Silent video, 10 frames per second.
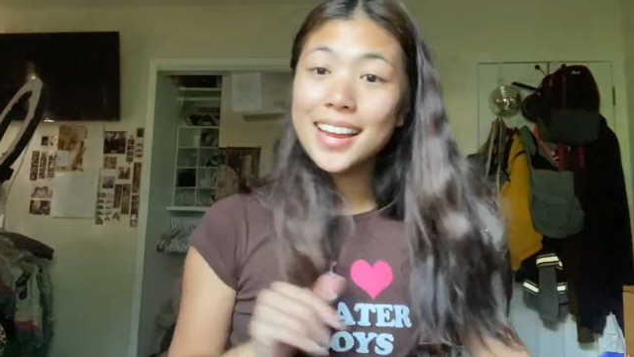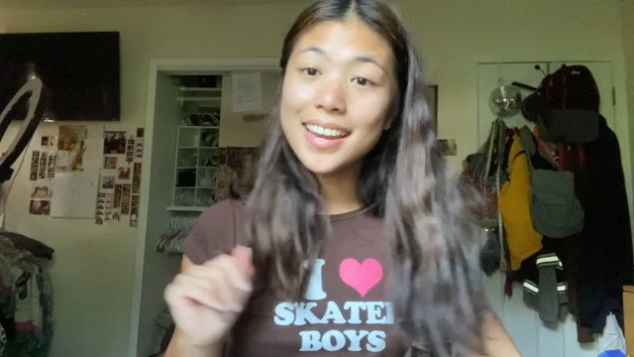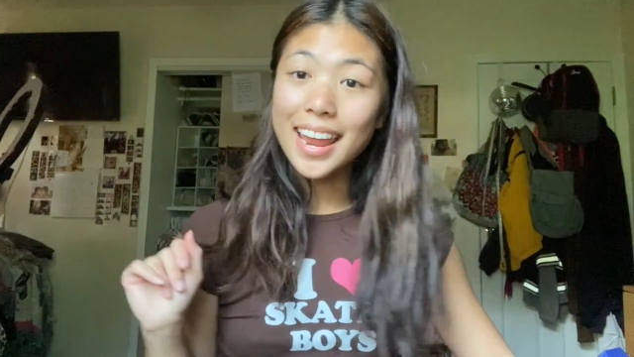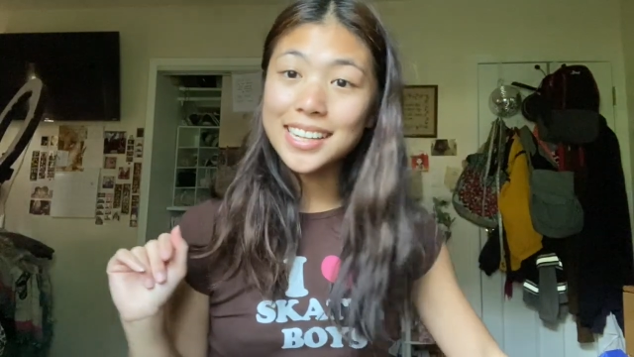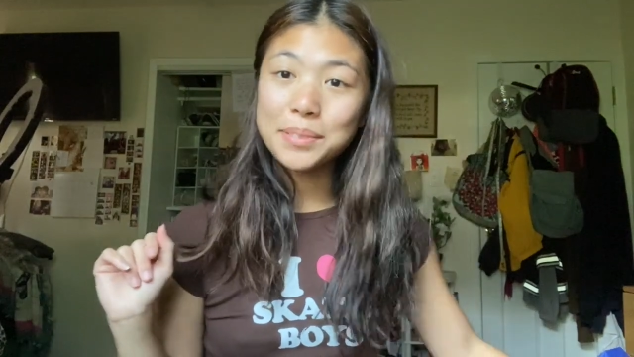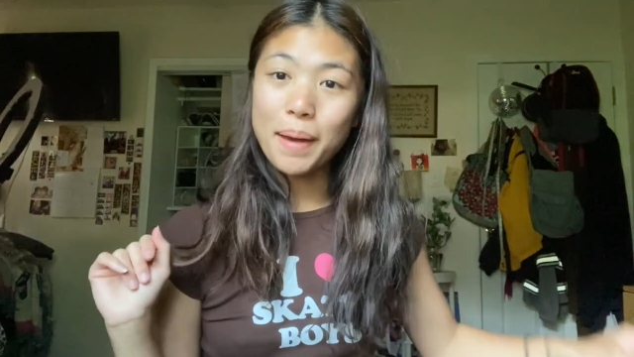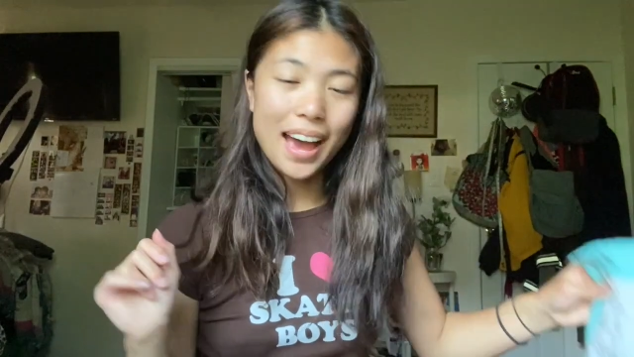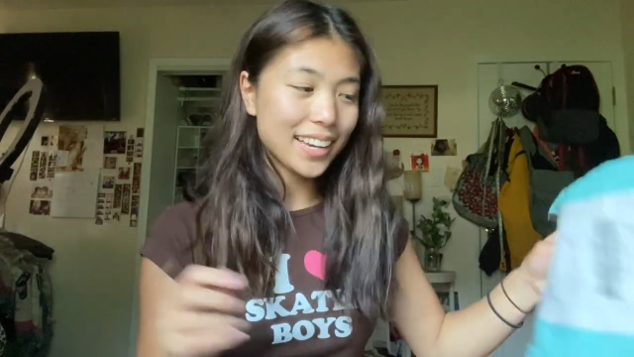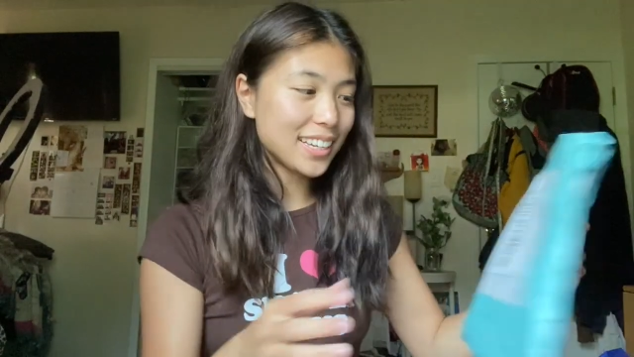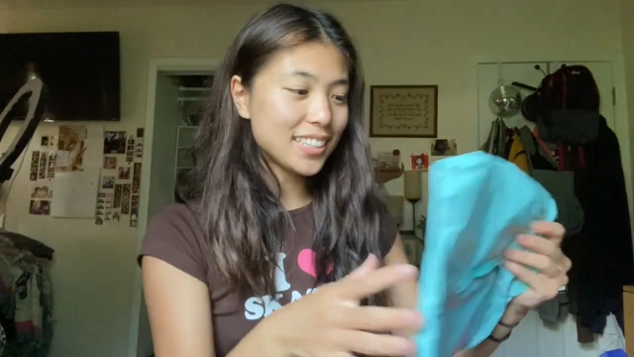Next
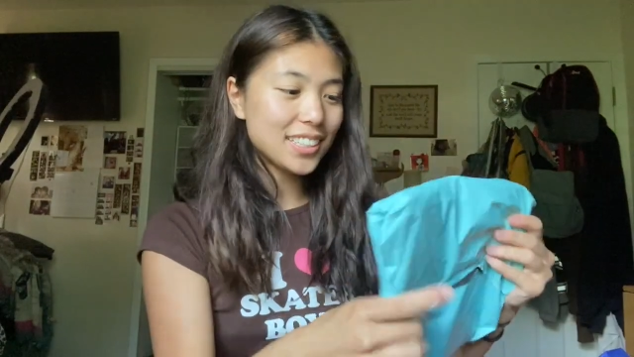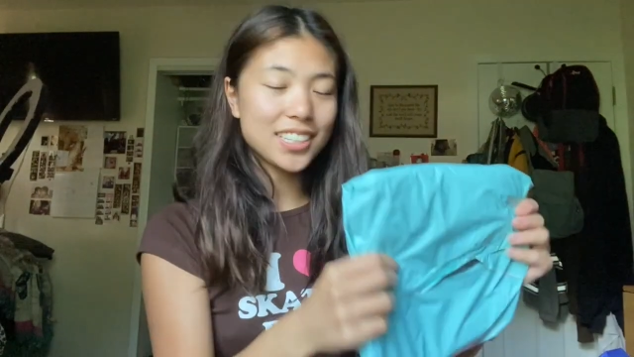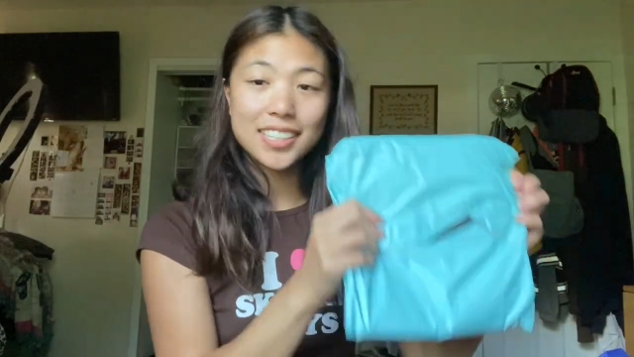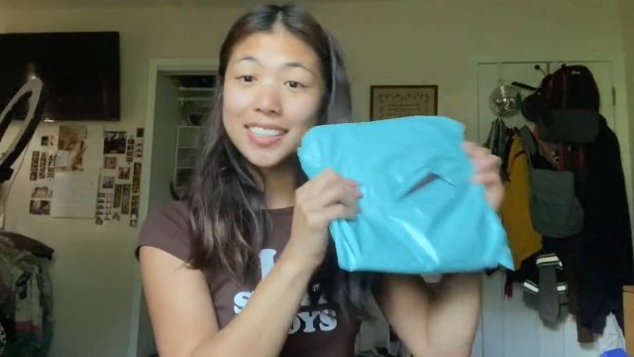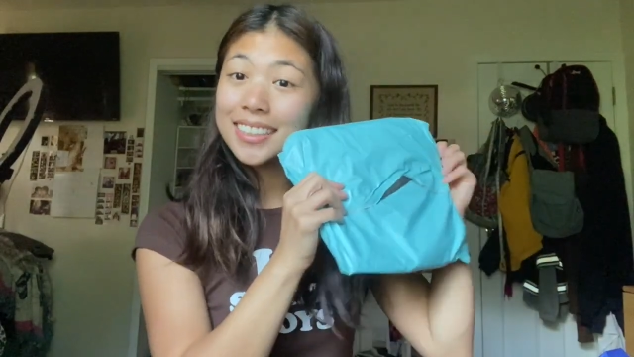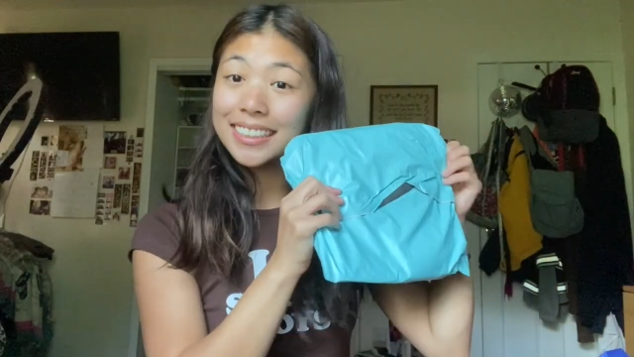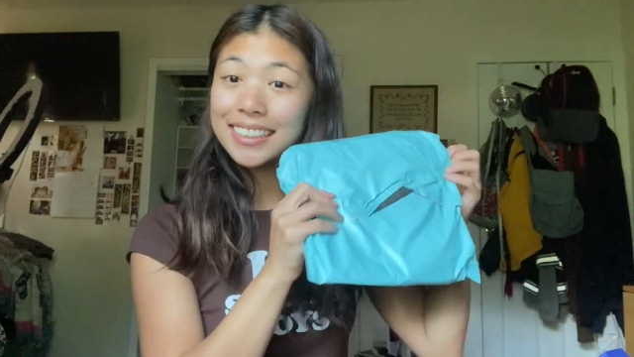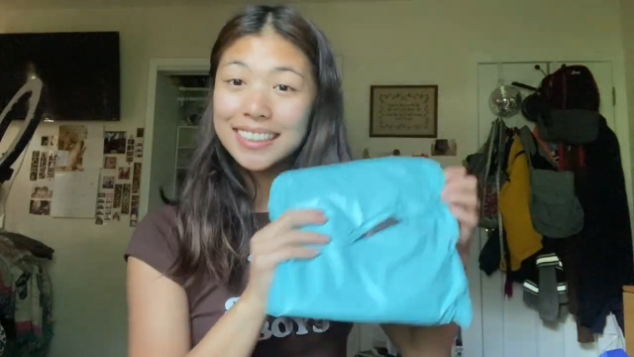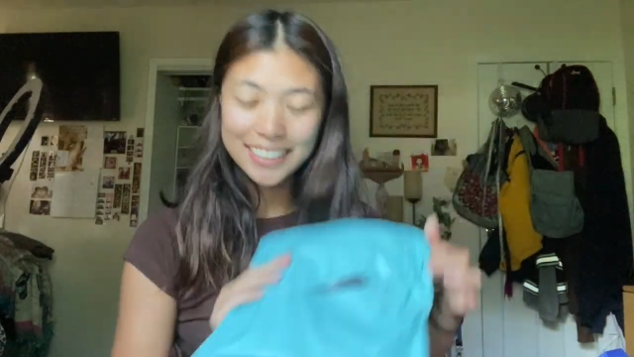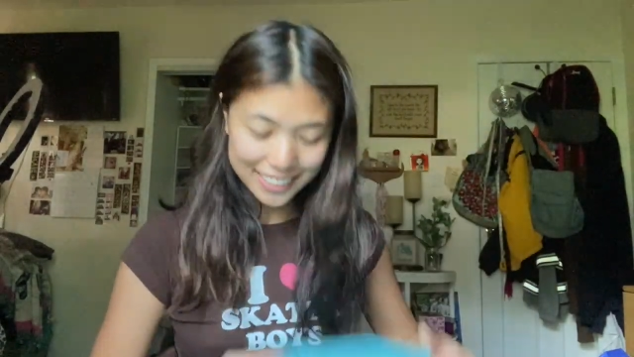package.
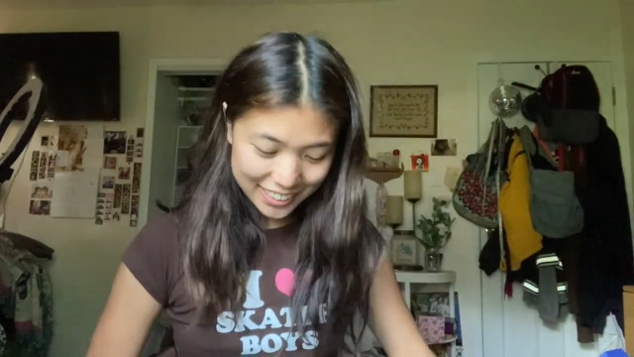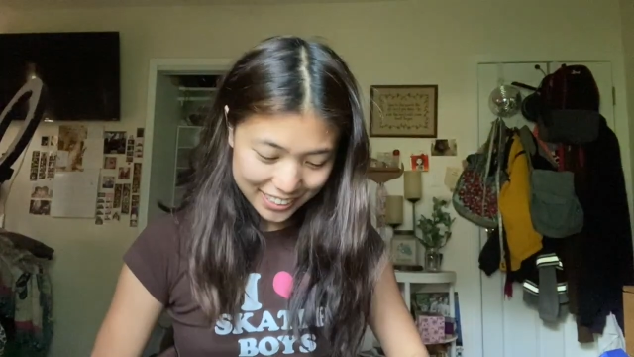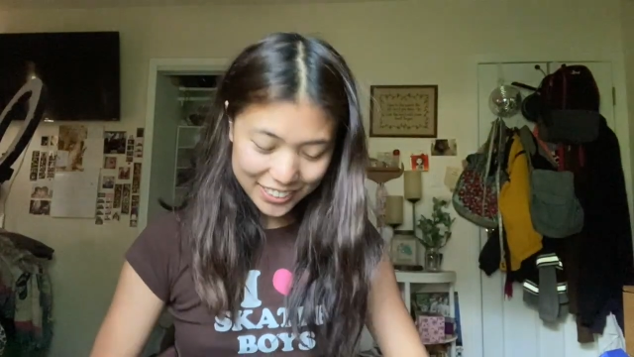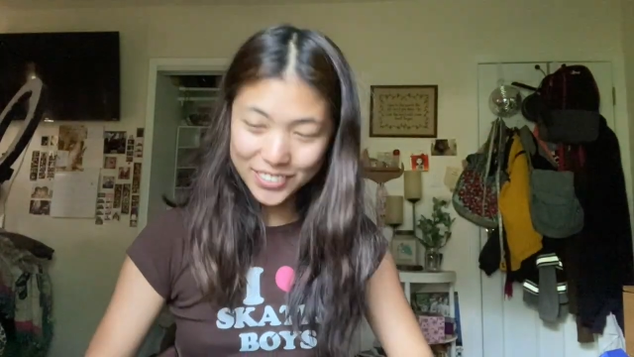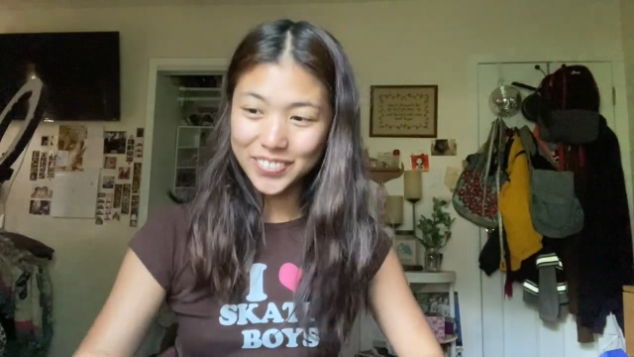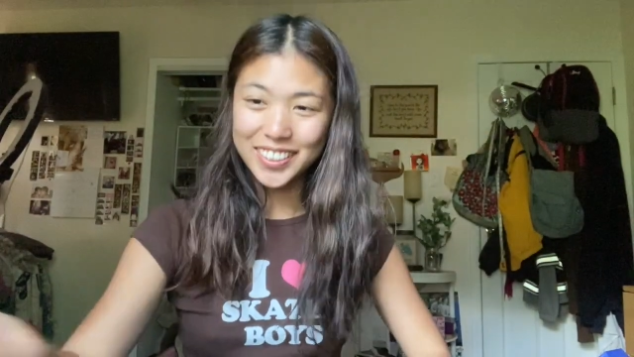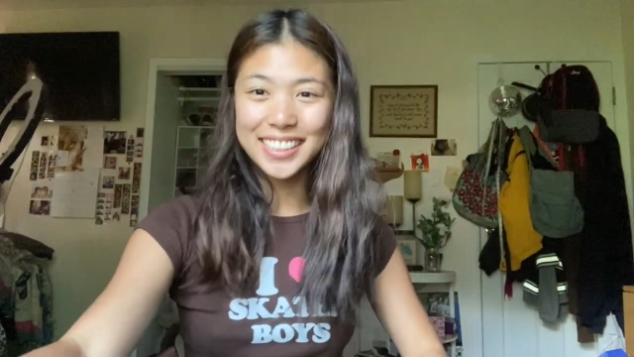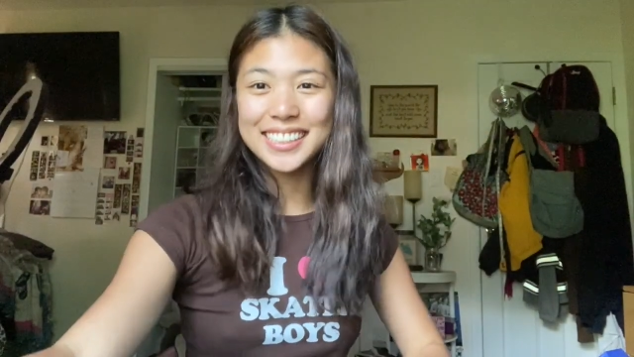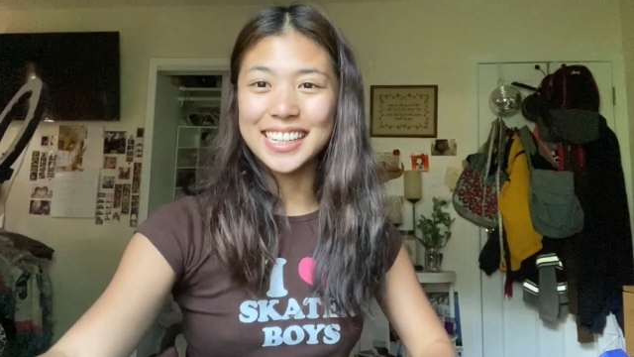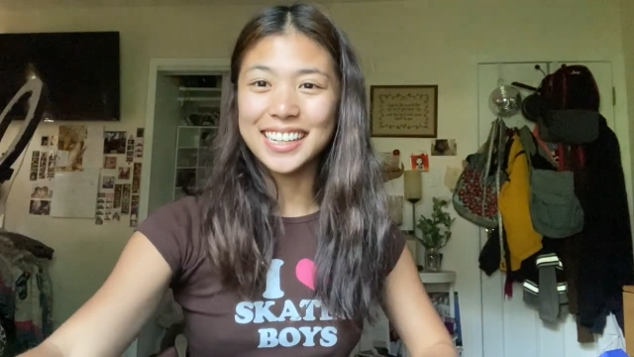Super
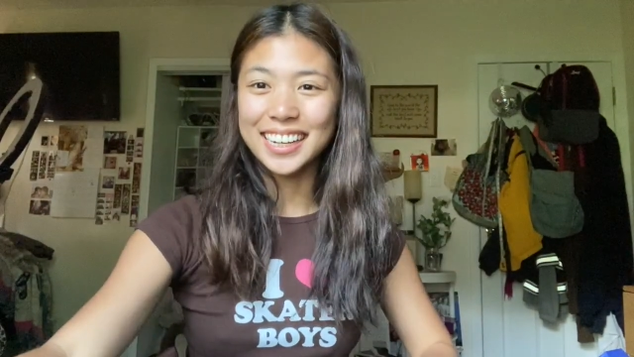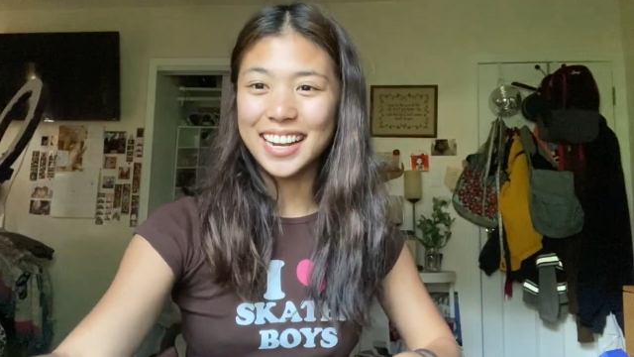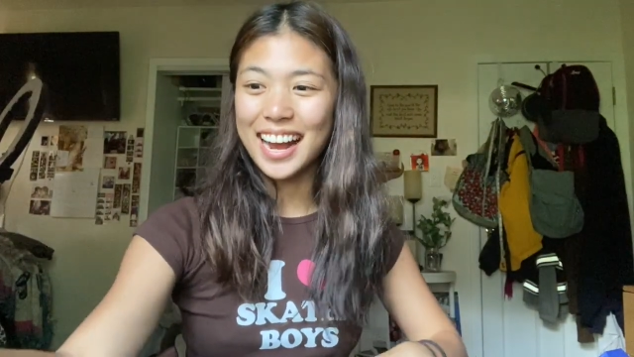exciting.